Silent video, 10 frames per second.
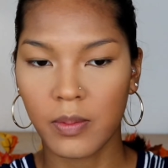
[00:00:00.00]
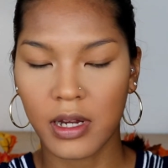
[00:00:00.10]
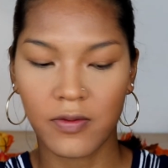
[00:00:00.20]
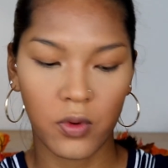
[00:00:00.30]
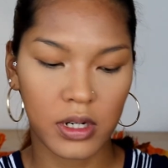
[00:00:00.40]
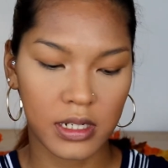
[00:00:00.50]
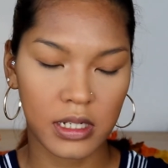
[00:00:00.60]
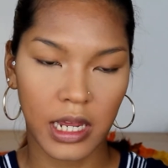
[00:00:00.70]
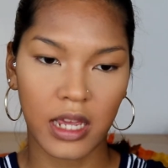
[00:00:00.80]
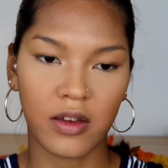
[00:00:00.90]
but for the
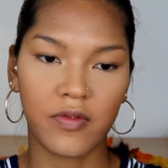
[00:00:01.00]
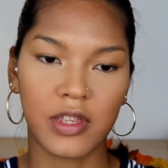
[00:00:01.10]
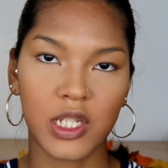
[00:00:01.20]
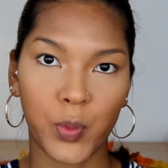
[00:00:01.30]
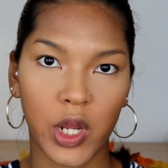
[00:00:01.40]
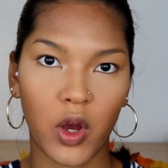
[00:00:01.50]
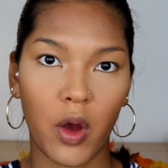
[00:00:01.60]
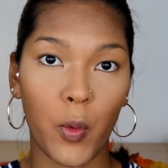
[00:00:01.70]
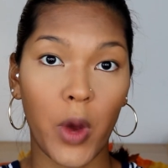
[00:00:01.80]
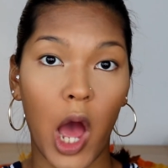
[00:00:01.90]
sake of this
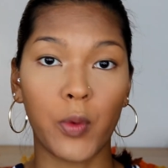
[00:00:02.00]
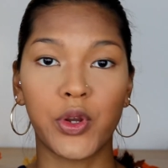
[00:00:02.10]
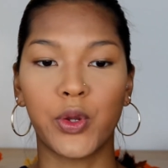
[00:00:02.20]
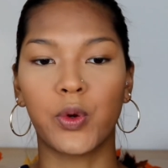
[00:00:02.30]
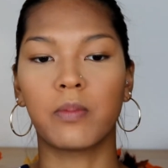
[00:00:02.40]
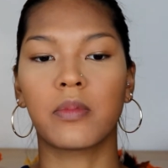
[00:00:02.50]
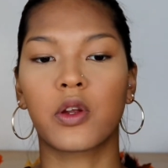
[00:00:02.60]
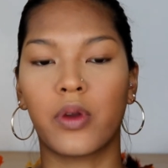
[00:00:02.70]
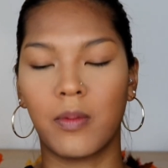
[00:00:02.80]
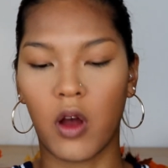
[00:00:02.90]
video, I will do
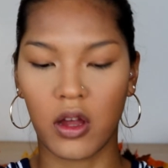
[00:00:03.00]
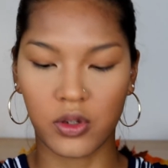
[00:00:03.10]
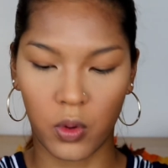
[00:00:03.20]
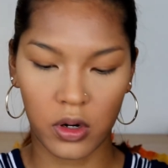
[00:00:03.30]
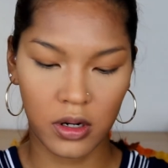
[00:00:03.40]
cream contour.